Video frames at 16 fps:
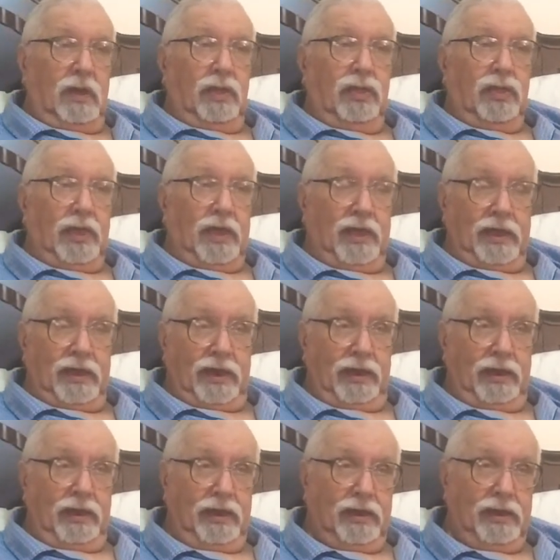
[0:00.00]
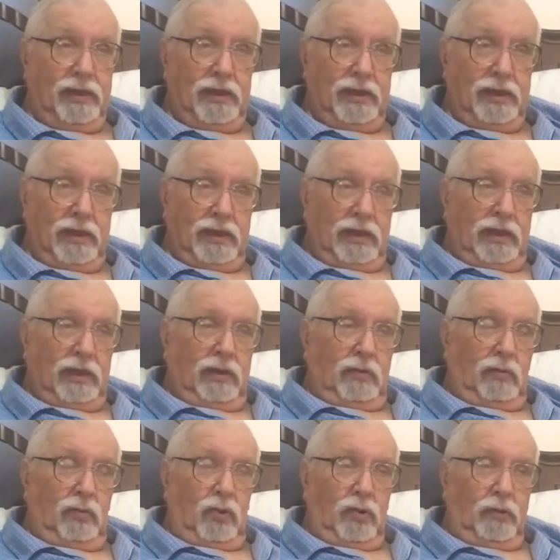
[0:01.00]
They
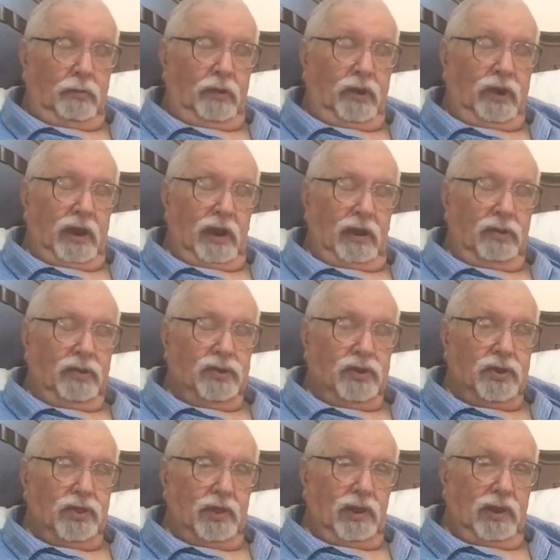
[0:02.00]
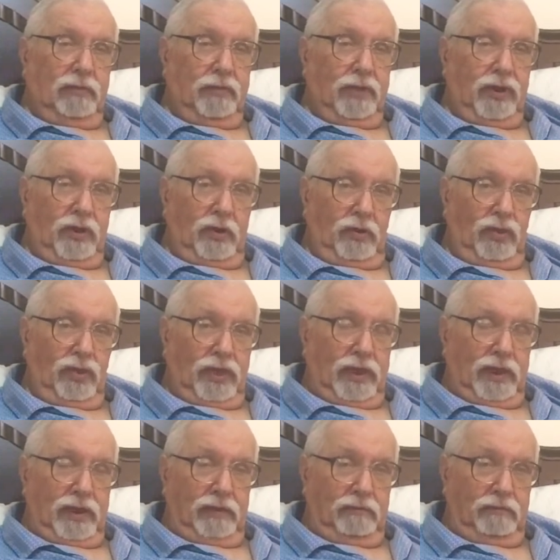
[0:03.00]
work pretty close to the limit on
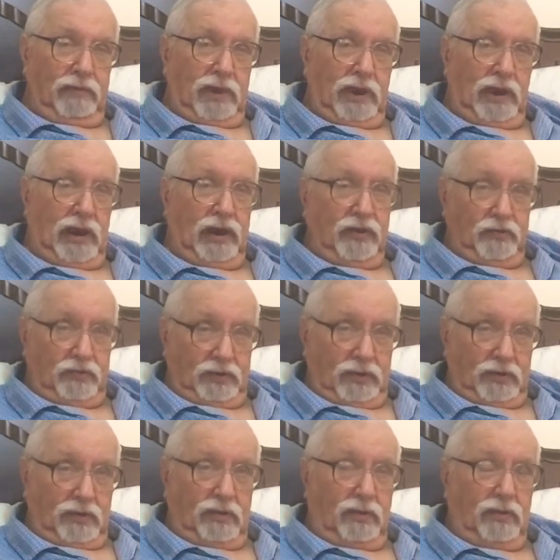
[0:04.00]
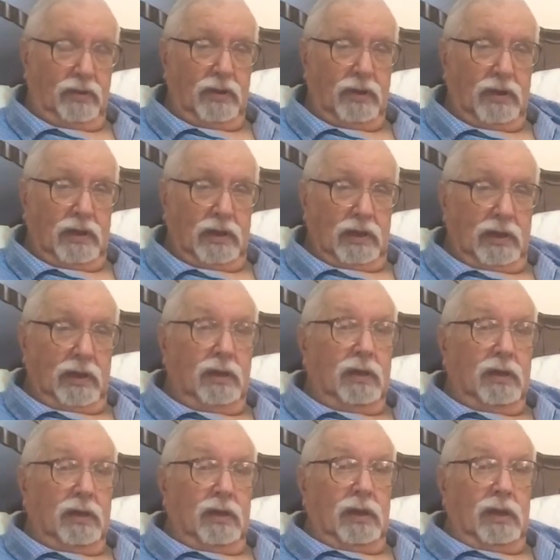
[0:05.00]
their electrical
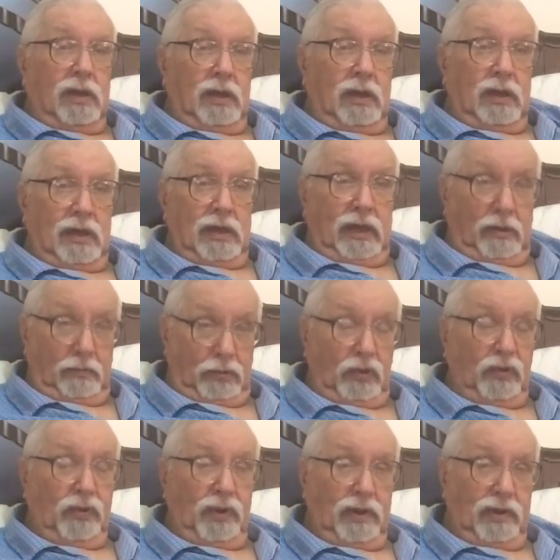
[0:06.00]
output,